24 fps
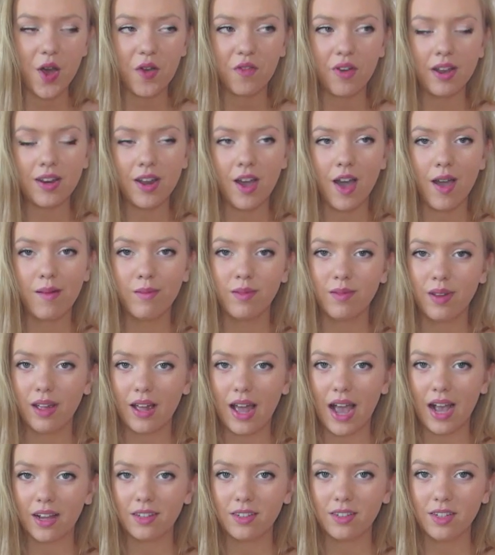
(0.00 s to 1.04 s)
right now I'm
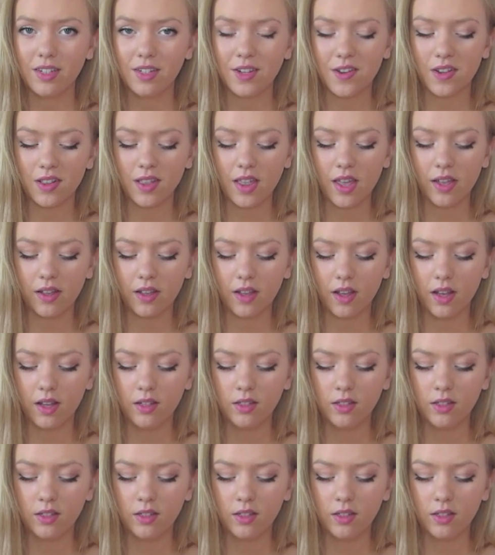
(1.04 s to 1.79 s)
actually doing like